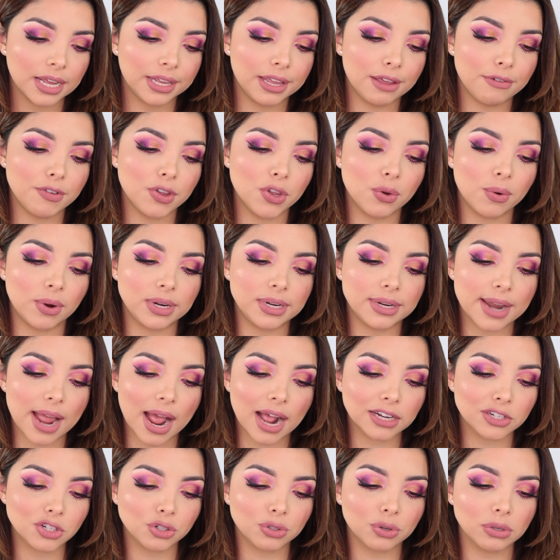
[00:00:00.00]
giving you a
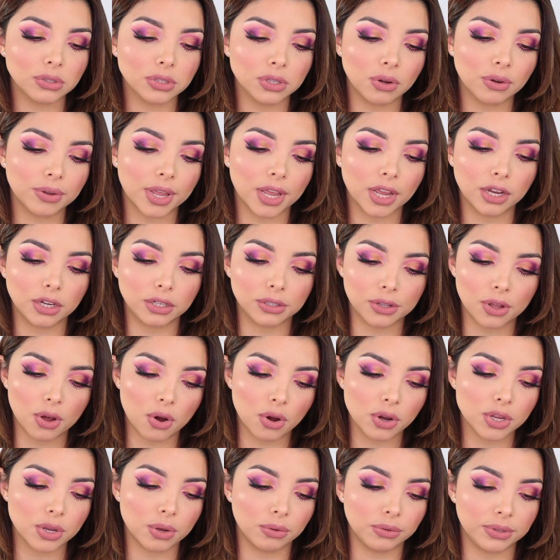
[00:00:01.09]
natural looking
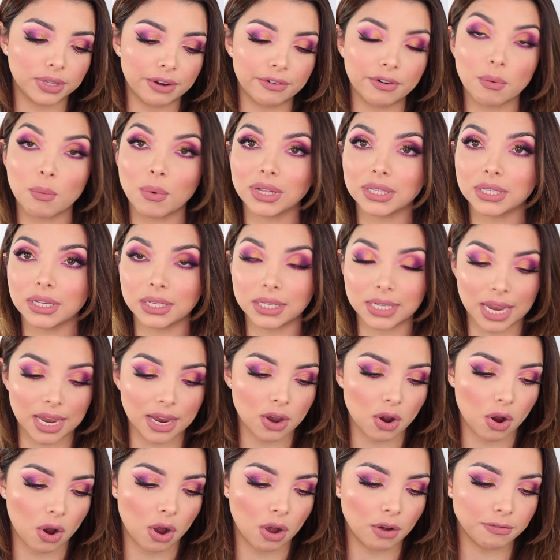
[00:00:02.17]
glow you'll never want to
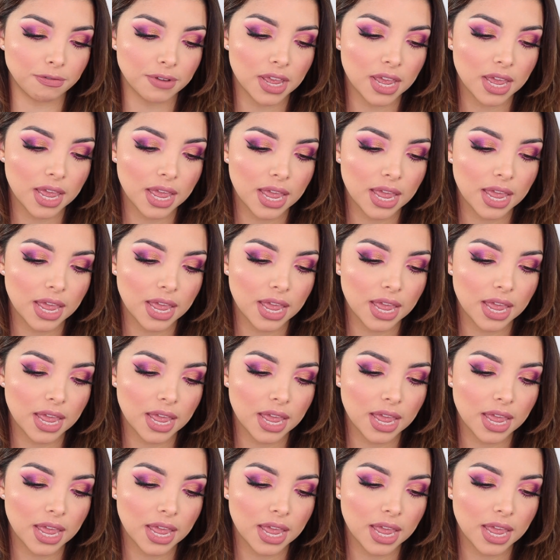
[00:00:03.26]
take off.